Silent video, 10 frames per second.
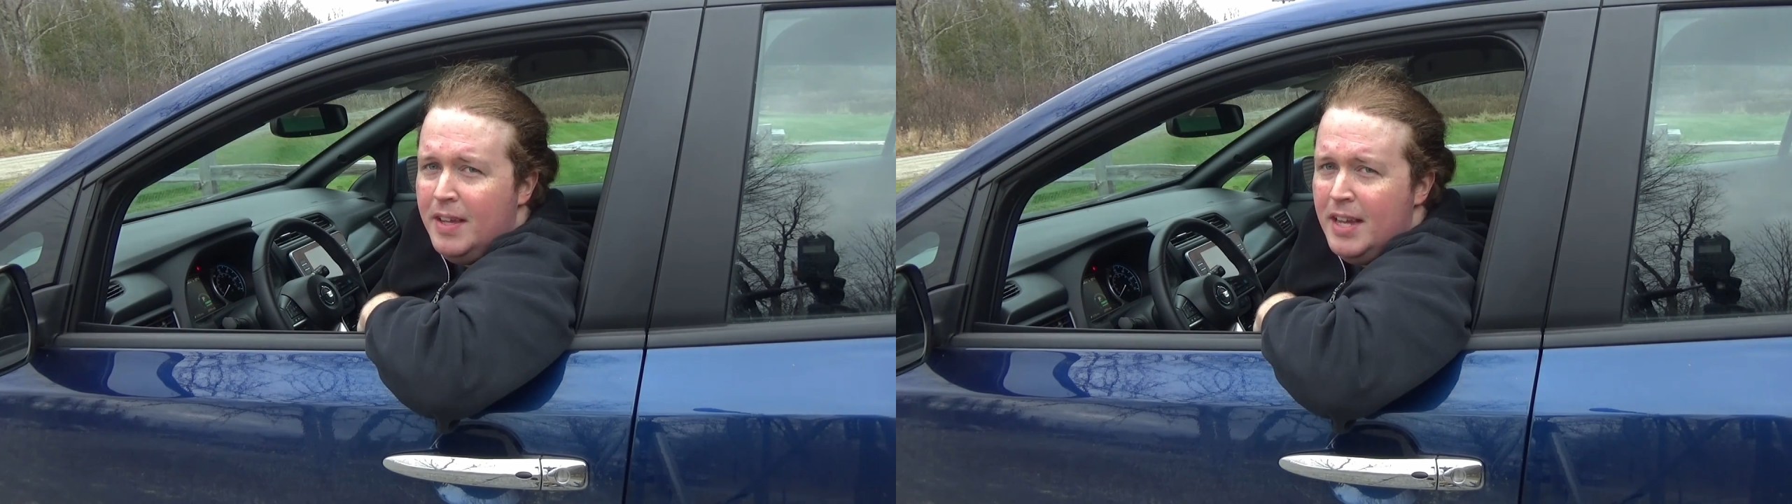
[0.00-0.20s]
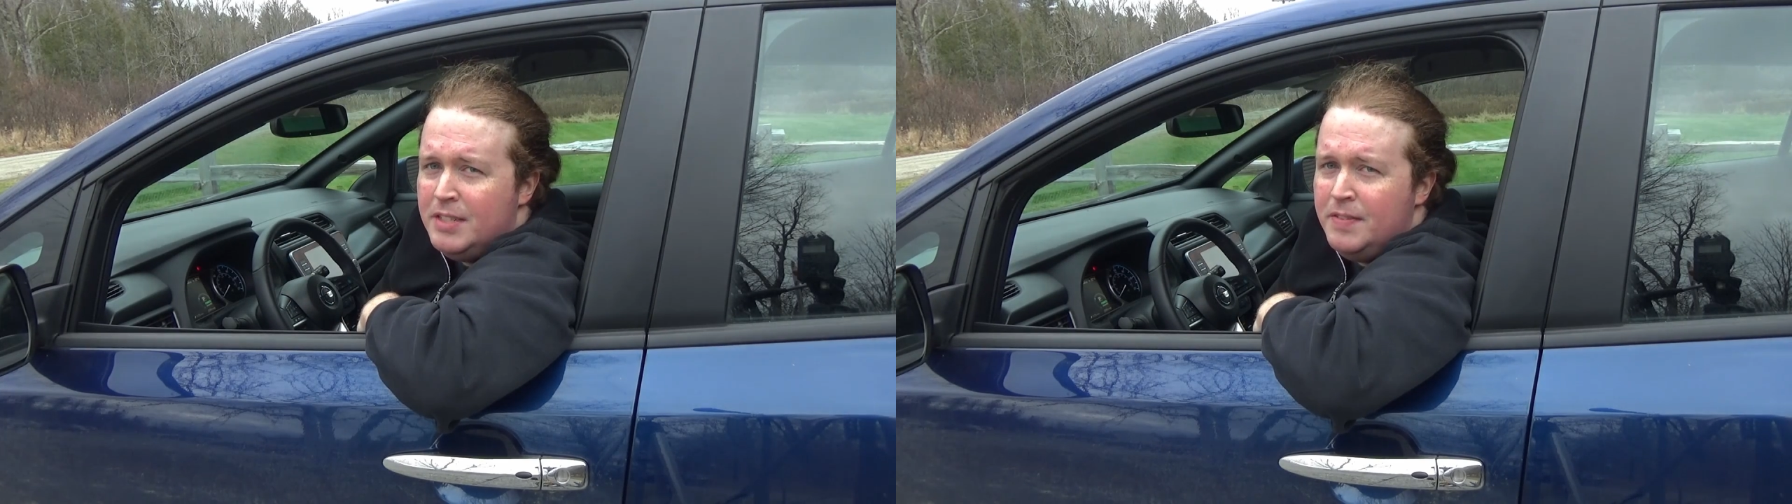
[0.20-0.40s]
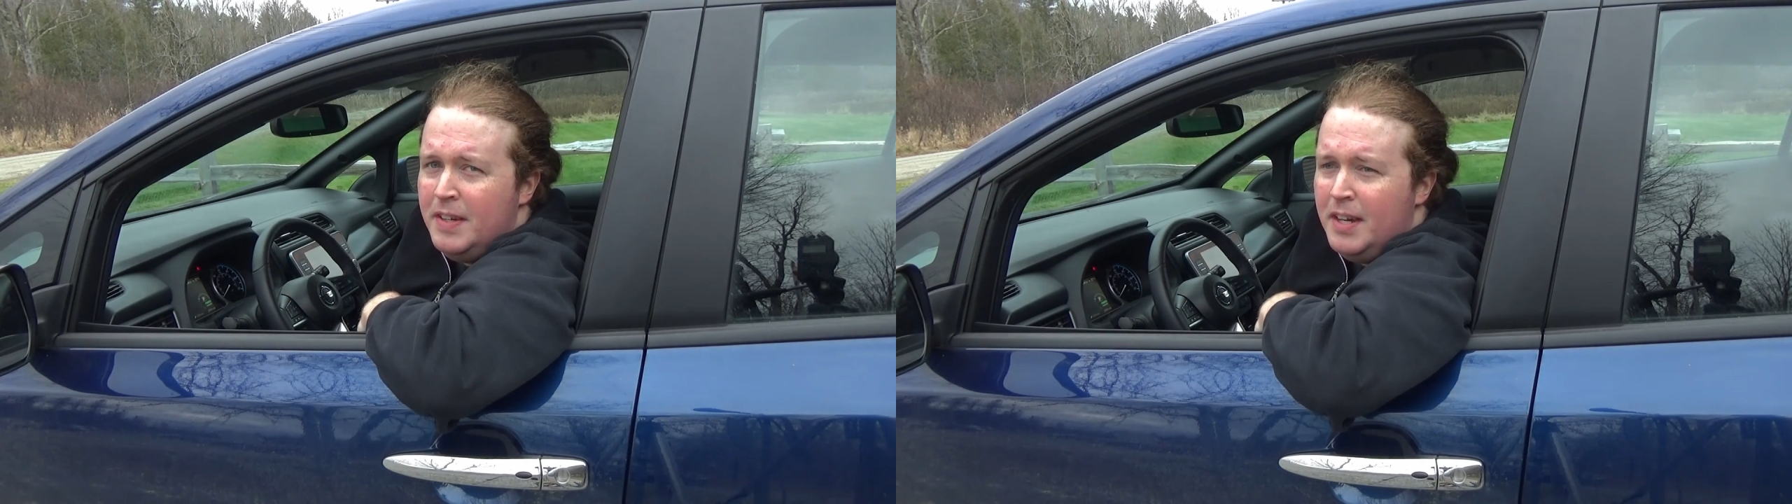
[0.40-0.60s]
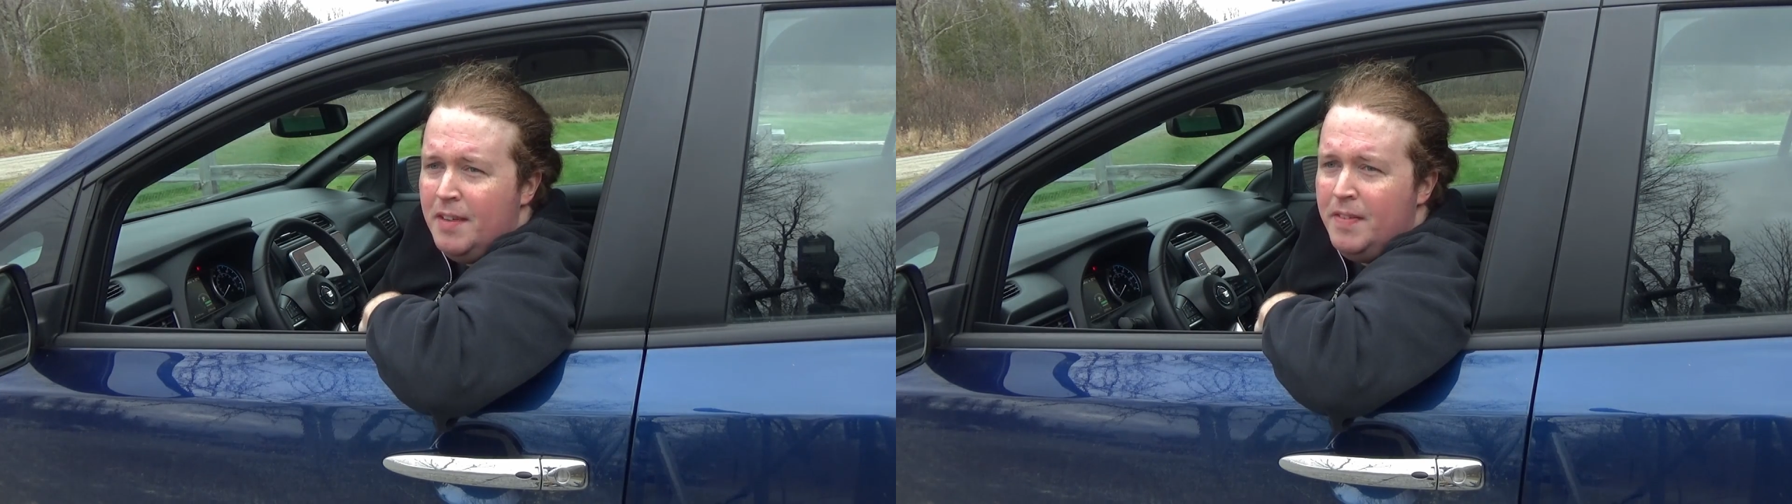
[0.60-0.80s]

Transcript: the SV,